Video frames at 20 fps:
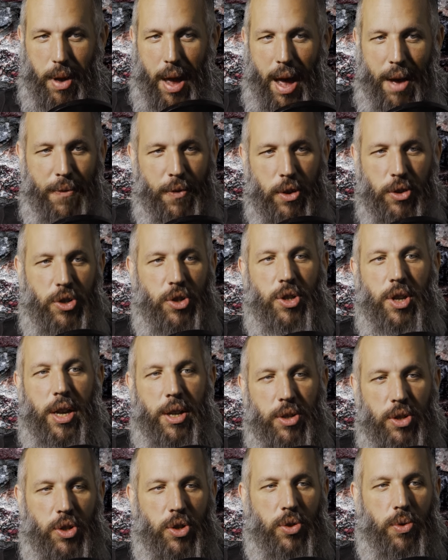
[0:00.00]
ever
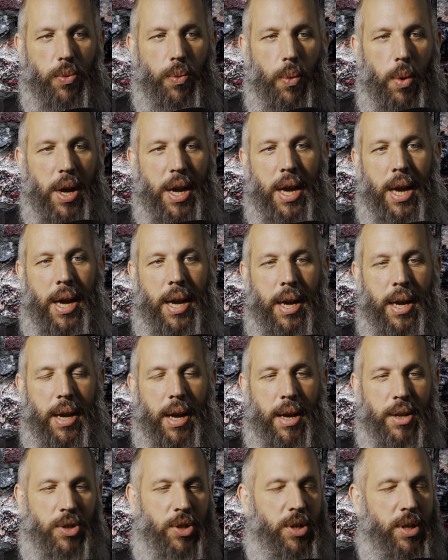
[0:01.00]
since
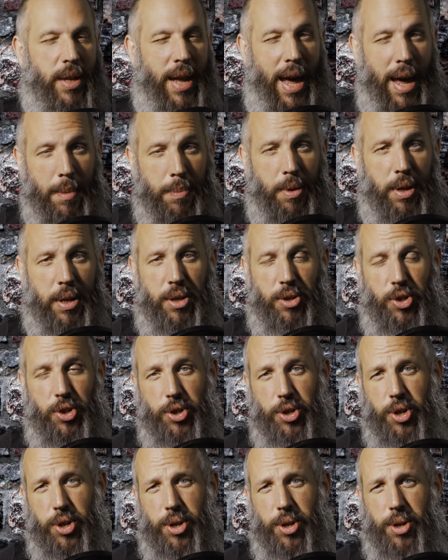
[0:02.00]
we
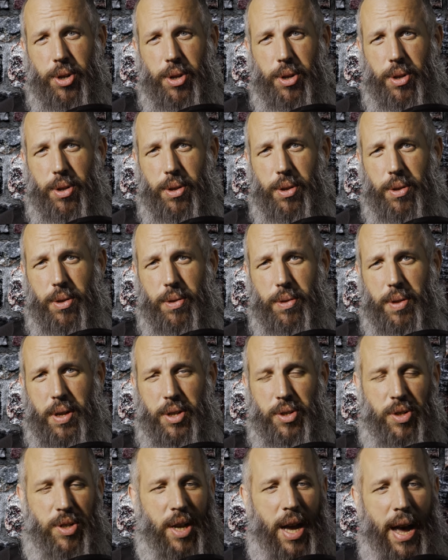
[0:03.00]
established
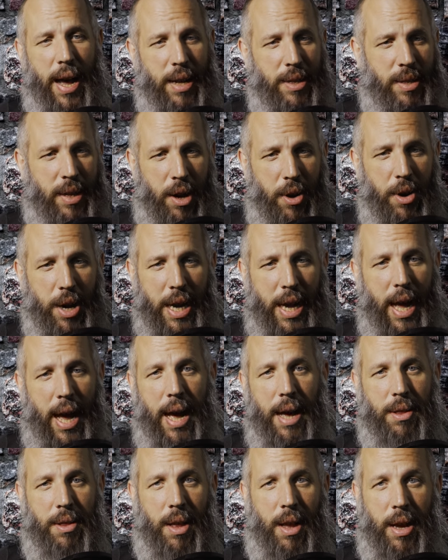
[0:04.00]
these dietary
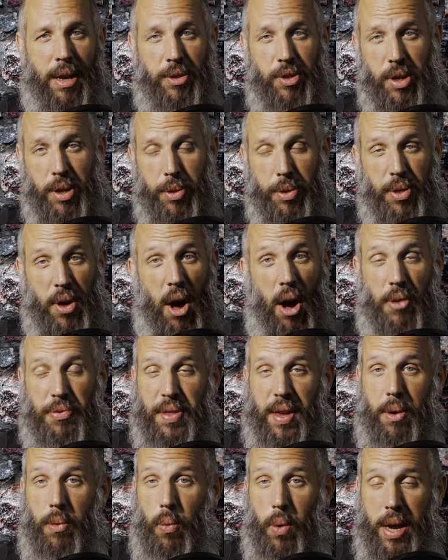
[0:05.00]
guidelines and thought
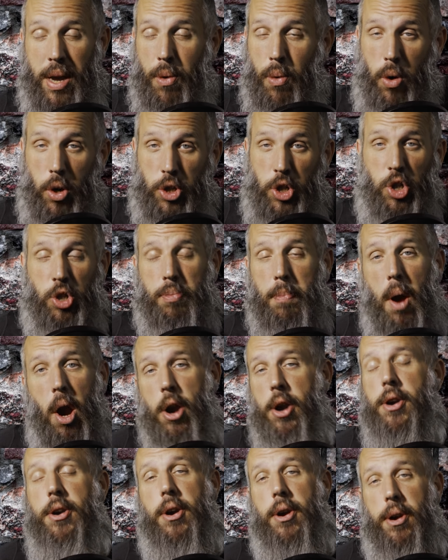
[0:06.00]
that we were
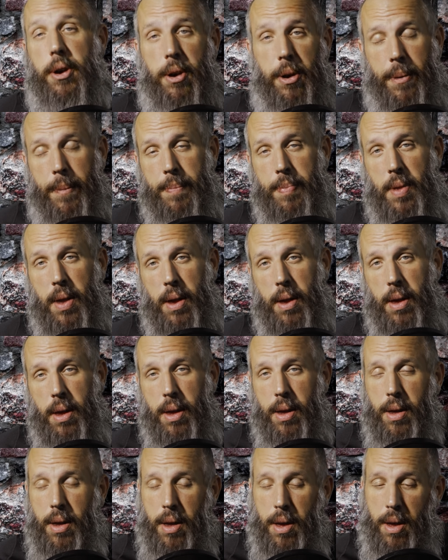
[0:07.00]
smarter
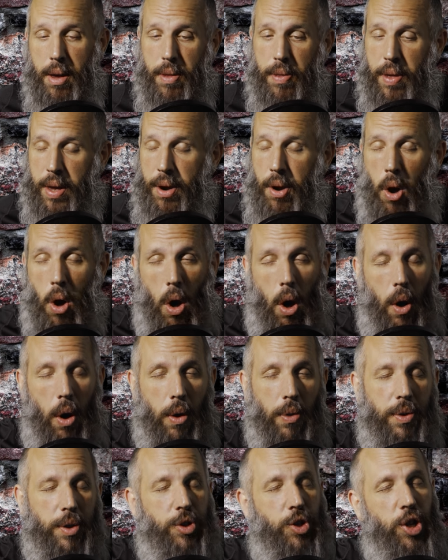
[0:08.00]
than
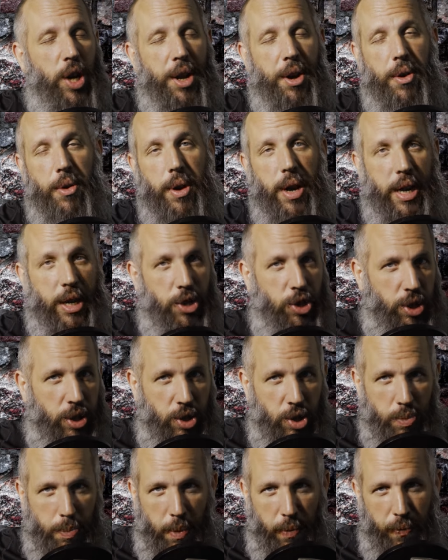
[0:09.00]
all the
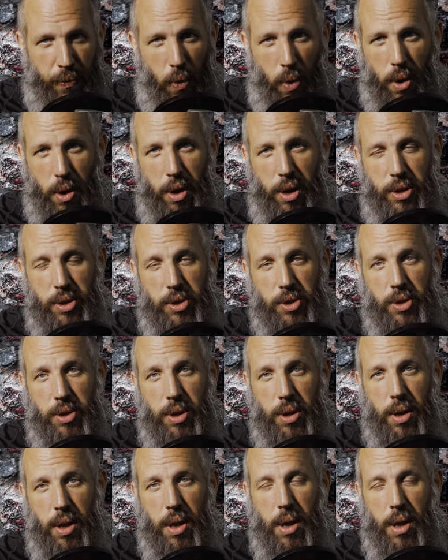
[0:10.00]
generations before us,